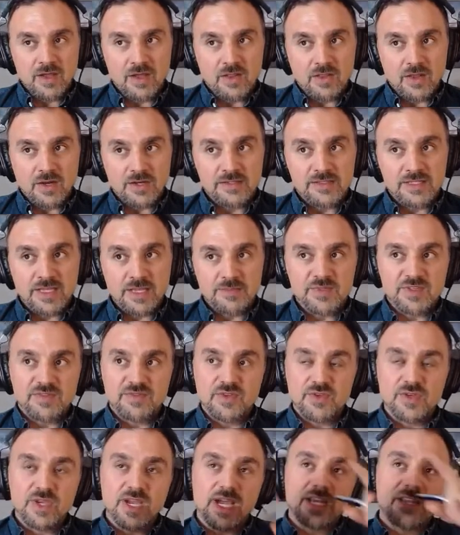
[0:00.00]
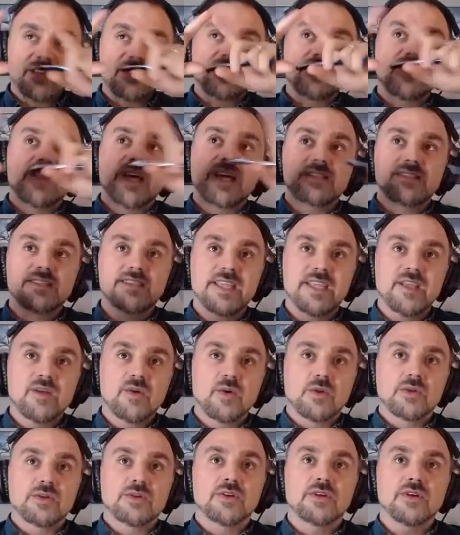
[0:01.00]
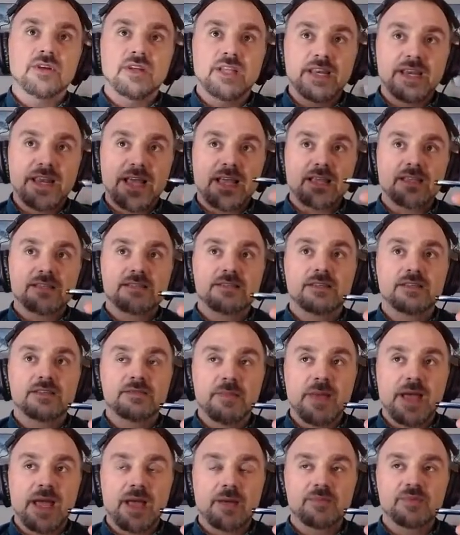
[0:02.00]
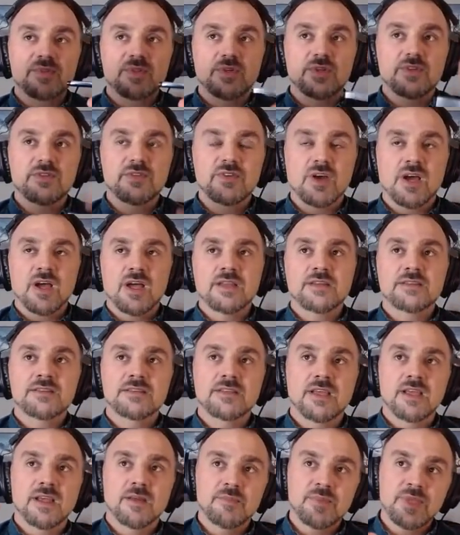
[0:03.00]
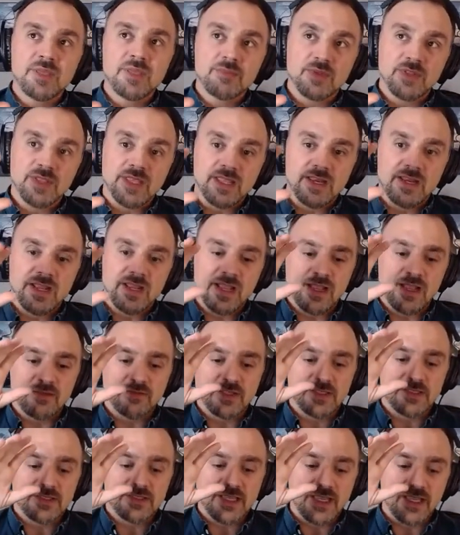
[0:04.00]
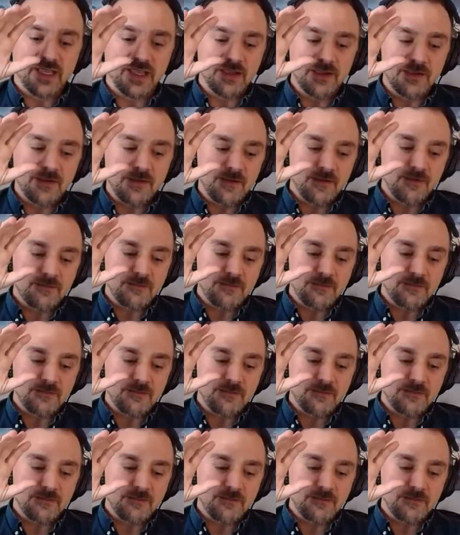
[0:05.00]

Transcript: a lot of times if you kind of do that stakeholder analysis map, so you've got people that have, let's say,